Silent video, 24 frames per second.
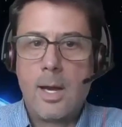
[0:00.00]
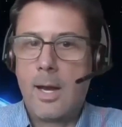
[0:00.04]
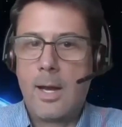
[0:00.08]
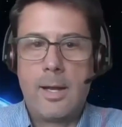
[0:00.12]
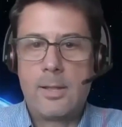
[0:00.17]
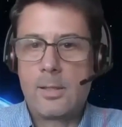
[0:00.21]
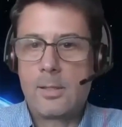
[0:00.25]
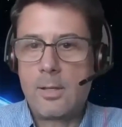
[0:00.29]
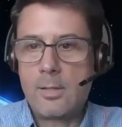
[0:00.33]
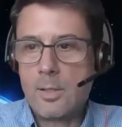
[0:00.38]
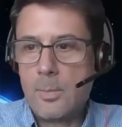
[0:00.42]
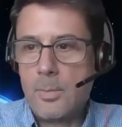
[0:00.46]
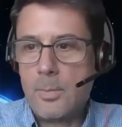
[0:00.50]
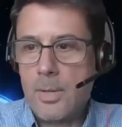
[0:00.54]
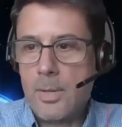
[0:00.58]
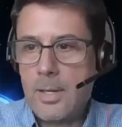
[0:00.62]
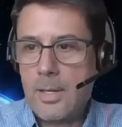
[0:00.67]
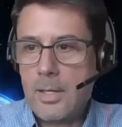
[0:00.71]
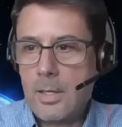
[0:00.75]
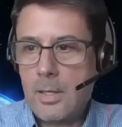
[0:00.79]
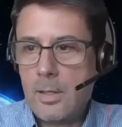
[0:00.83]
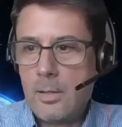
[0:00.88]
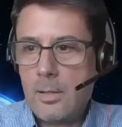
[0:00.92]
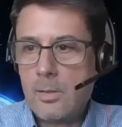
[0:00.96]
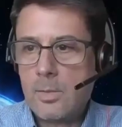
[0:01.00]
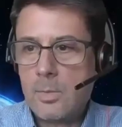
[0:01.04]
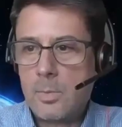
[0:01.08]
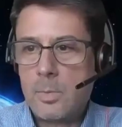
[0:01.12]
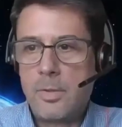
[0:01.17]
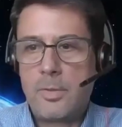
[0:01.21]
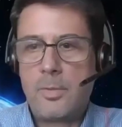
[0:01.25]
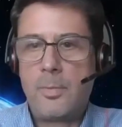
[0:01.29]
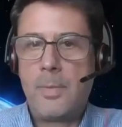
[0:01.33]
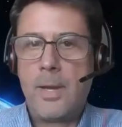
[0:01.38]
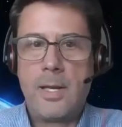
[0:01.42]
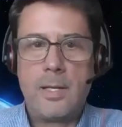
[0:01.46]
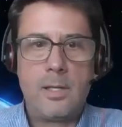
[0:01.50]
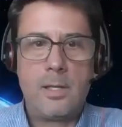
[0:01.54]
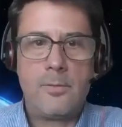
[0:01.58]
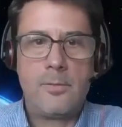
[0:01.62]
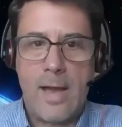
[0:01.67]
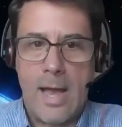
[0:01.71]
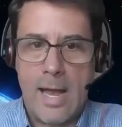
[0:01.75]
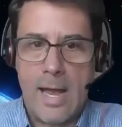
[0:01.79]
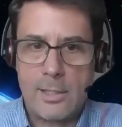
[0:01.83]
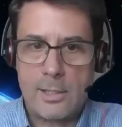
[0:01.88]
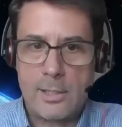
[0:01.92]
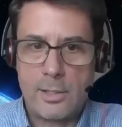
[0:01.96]
It's also being used with
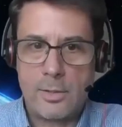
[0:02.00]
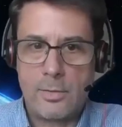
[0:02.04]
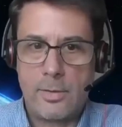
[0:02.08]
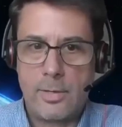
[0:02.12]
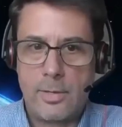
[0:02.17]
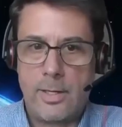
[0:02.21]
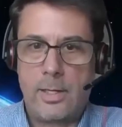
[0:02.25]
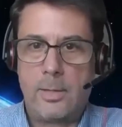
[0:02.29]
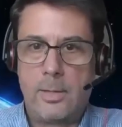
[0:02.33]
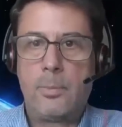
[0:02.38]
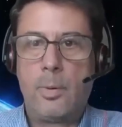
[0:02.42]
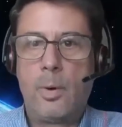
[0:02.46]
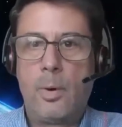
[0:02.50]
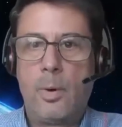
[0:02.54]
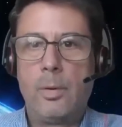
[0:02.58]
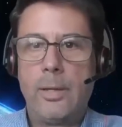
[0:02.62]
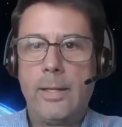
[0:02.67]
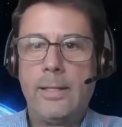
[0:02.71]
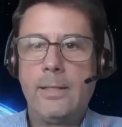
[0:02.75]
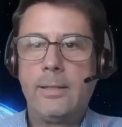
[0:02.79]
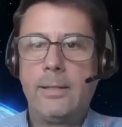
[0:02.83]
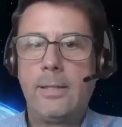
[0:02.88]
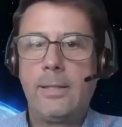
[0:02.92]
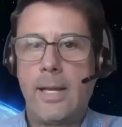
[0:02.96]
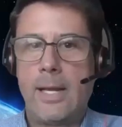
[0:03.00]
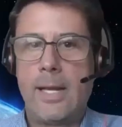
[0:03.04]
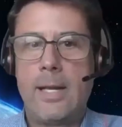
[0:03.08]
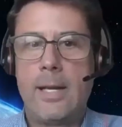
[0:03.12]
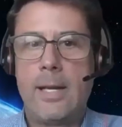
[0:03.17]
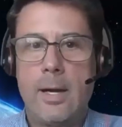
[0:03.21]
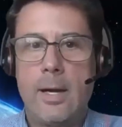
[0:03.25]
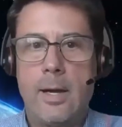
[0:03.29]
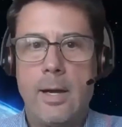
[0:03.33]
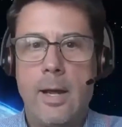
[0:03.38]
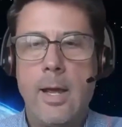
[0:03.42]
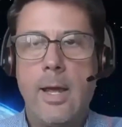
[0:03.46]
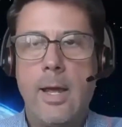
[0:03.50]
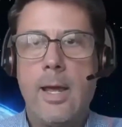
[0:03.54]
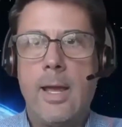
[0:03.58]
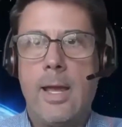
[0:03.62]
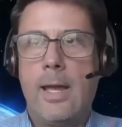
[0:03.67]
manufacturing and pulling data